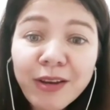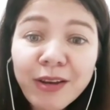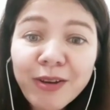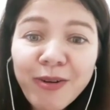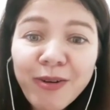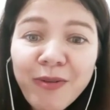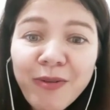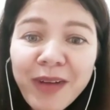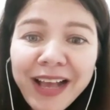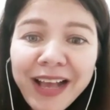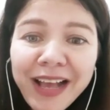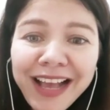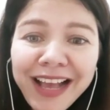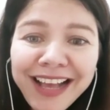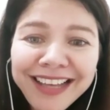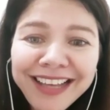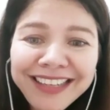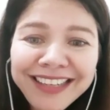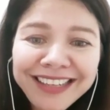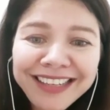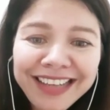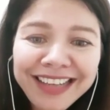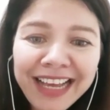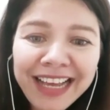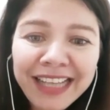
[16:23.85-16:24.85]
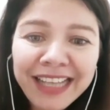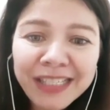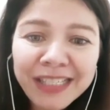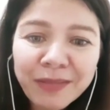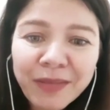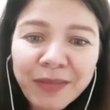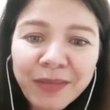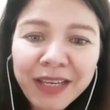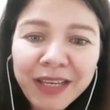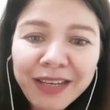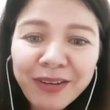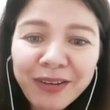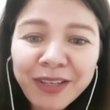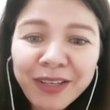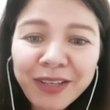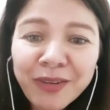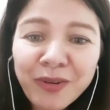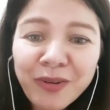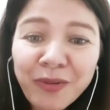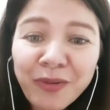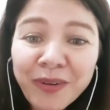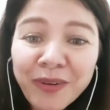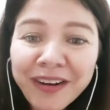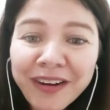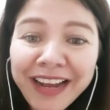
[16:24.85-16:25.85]
Go ahead and ask me. You
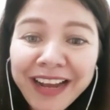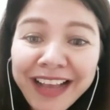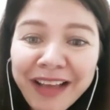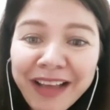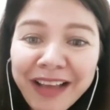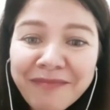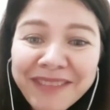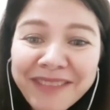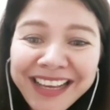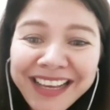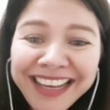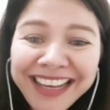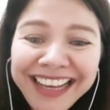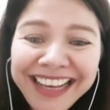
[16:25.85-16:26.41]
know where I am.